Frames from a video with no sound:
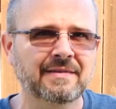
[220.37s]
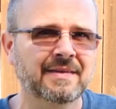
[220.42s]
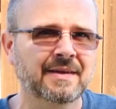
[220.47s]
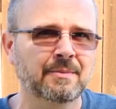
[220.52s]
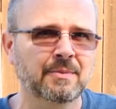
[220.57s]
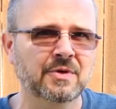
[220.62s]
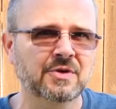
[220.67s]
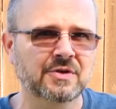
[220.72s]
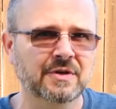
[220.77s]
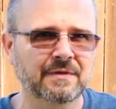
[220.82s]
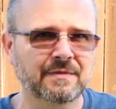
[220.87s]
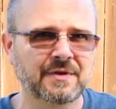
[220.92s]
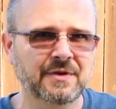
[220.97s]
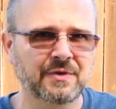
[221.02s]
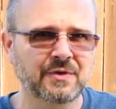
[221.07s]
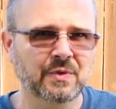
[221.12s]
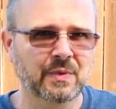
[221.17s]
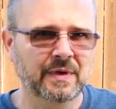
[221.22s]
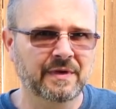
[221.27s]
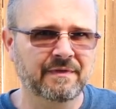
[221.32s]
temperature of
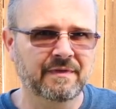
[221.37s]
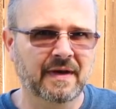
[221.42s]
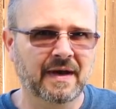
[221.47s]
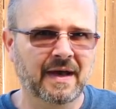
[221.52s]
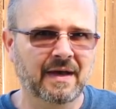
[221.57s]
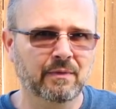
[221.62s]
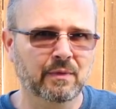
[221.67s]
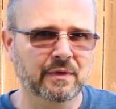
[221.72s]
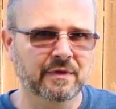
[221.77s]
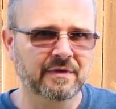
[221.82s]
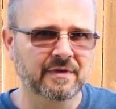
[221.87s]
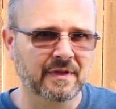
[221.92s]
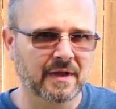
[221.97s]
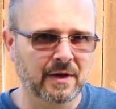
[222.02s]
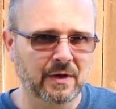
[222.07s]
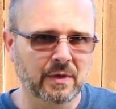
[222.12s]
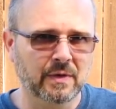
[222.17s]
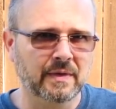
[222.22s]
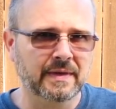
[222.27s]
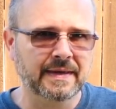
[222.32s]
225. We're
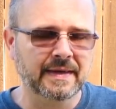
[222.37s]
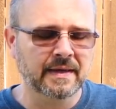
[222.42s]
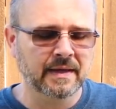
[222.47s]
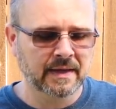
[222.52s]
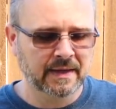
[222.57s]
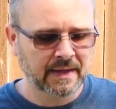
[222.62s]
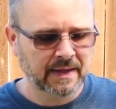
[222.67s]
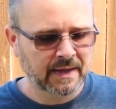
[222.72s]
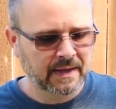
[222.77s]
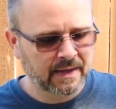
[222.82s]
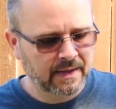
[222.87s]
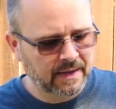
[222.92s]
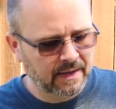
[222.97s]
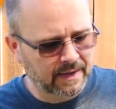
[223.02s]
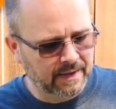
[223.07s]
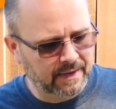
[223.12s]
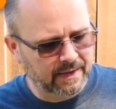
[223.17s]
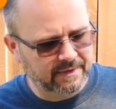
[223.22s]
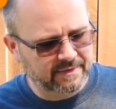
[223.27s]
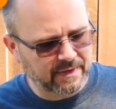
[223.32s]
slowly
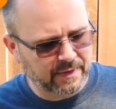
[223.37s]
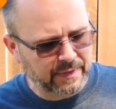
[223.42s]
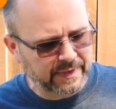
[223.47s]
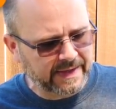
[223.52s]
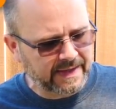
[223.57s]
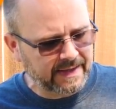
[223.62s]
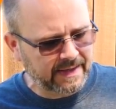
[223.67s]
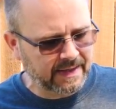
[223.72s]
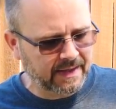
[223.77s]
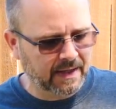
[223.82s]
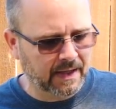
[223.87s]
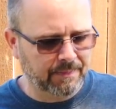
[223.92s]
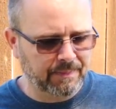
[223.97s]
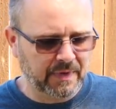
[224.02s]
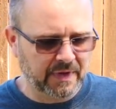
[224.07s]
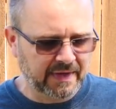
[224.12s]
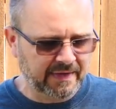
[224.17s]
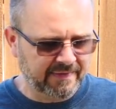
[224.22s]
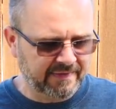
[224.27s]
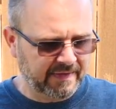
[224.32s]
heating up.
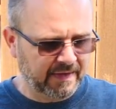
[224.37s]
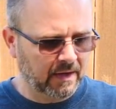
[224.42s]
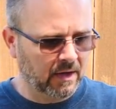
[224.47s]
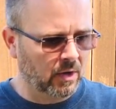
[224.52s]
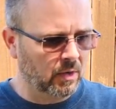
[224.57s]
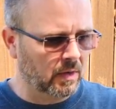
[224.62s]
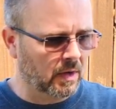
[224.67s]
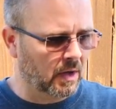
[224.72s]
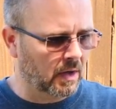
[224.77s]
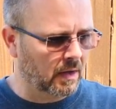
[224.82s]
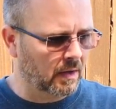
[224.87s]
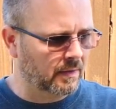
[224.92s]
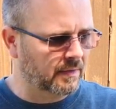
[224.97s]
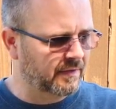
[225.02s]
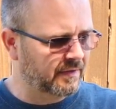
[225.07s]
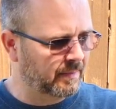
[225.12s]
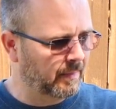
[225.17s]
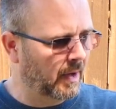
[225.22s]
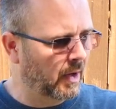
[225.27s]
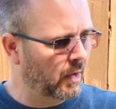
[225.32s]
You can see our
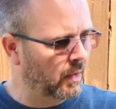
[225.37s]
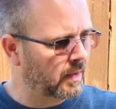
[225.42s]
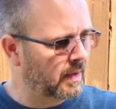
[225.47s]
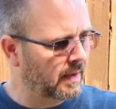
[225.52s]
smoke